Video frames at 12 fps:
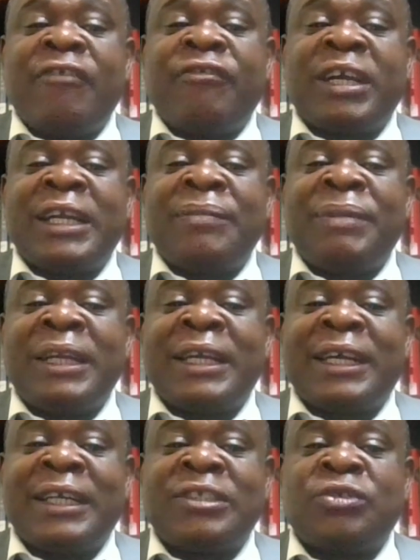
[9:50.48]
African
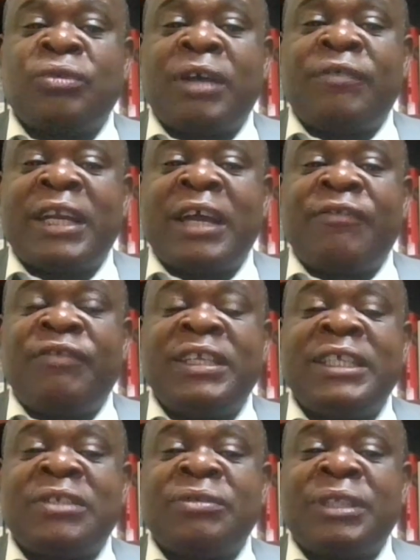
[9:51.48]
Americans who have an
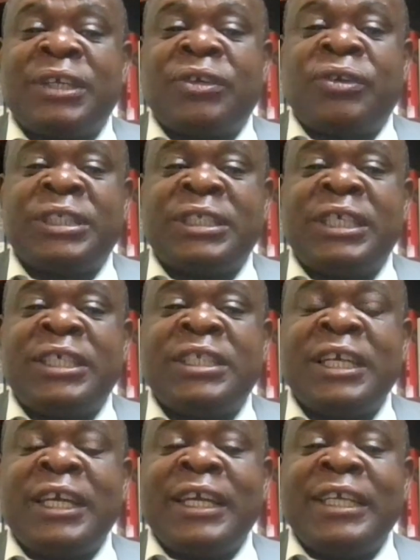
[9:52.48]
affinity with the
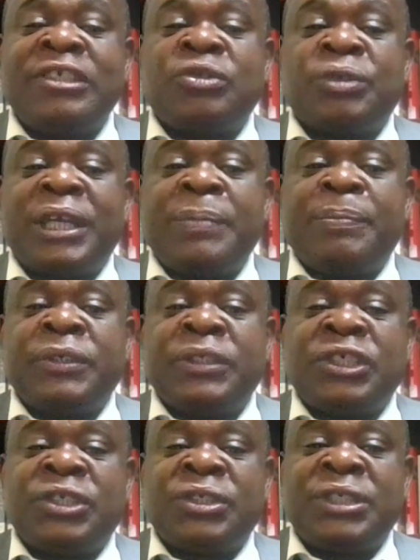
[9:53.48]
continent into key
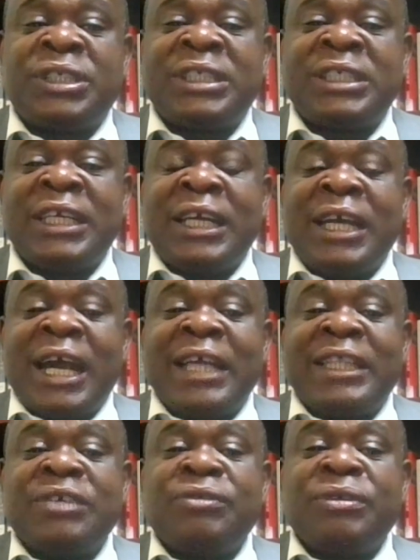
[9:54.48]
positions.
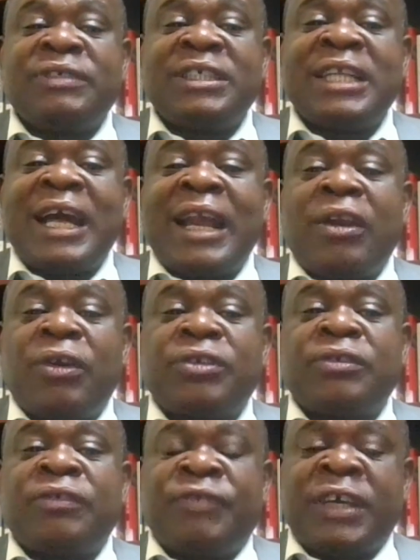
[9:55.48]
I think we've seen a
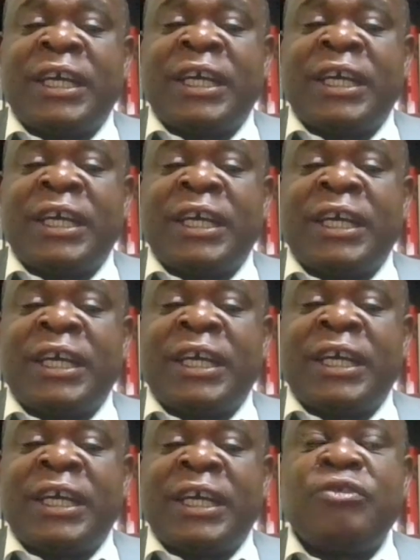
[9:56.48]
lot of
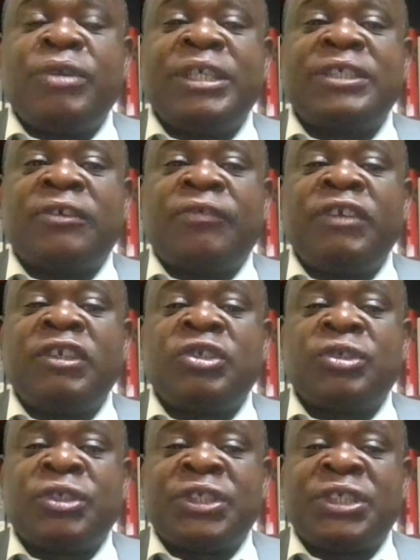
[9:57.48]
US
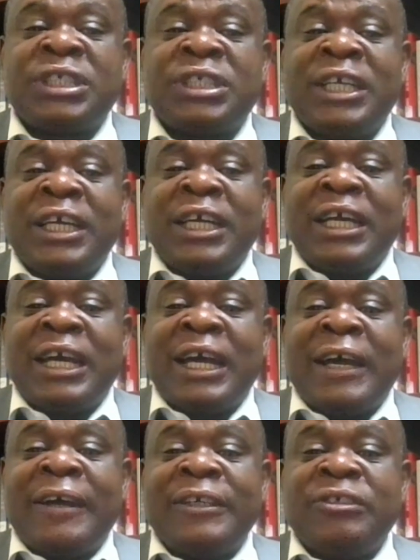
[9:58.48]
officials,
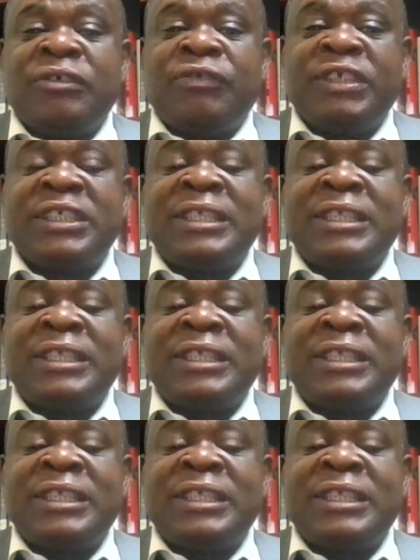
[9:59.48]
you know,